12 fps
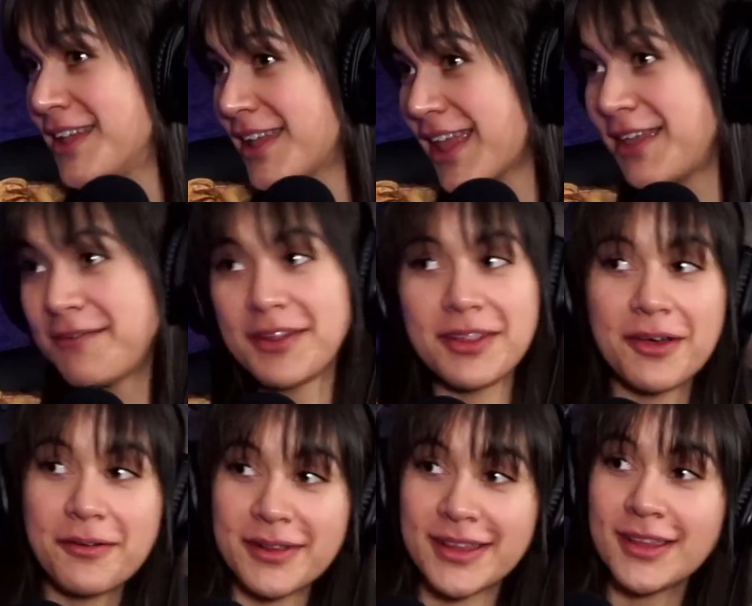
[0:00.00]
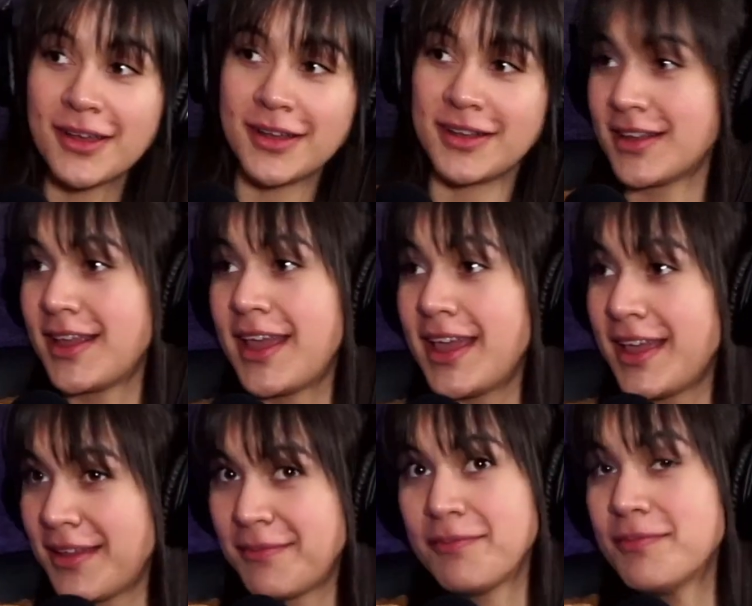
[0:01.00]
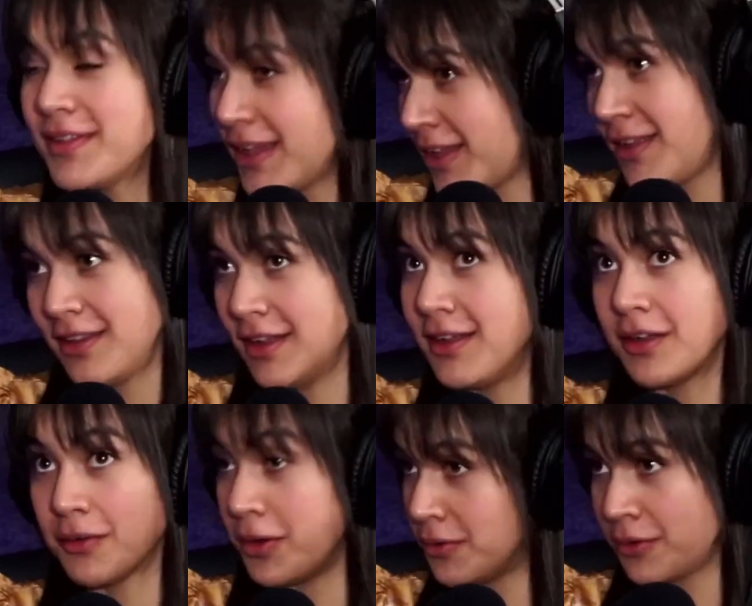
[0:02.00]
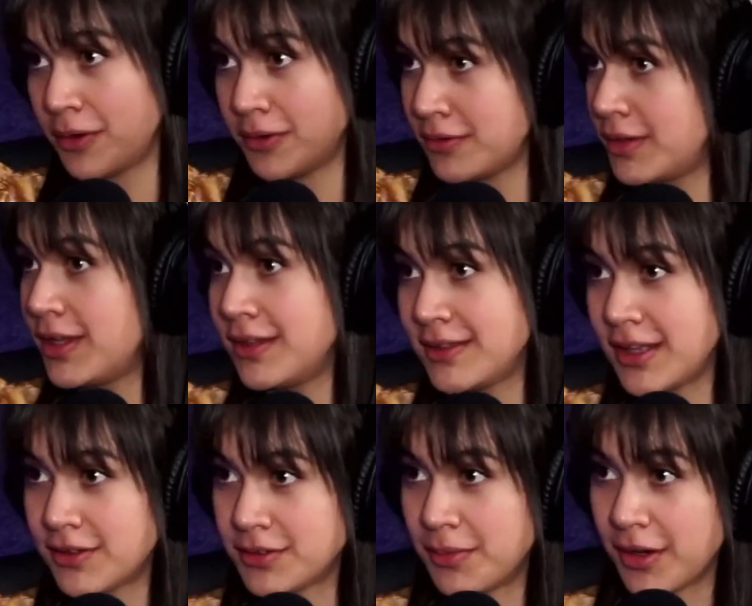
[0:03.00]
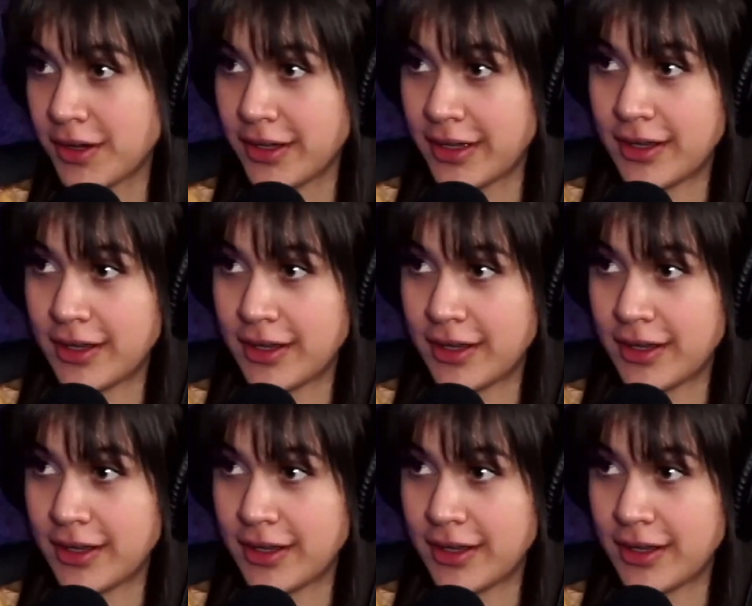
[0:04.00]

Even though it's not a quote unquote seller's market.